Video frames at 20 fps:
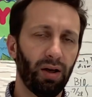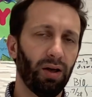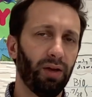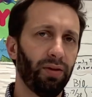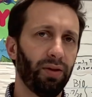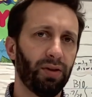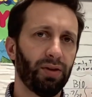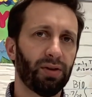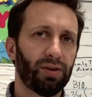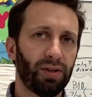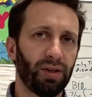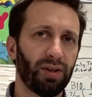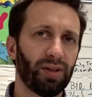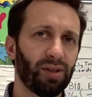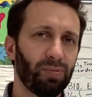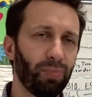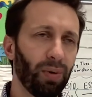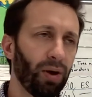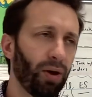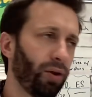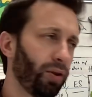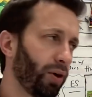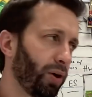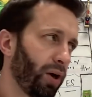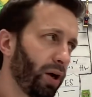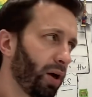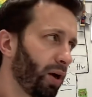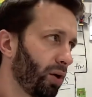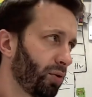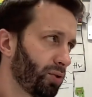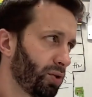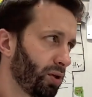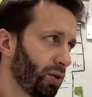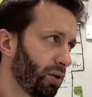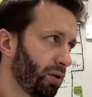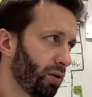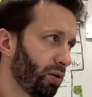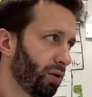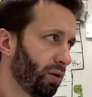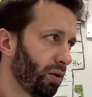and they just expel their algae.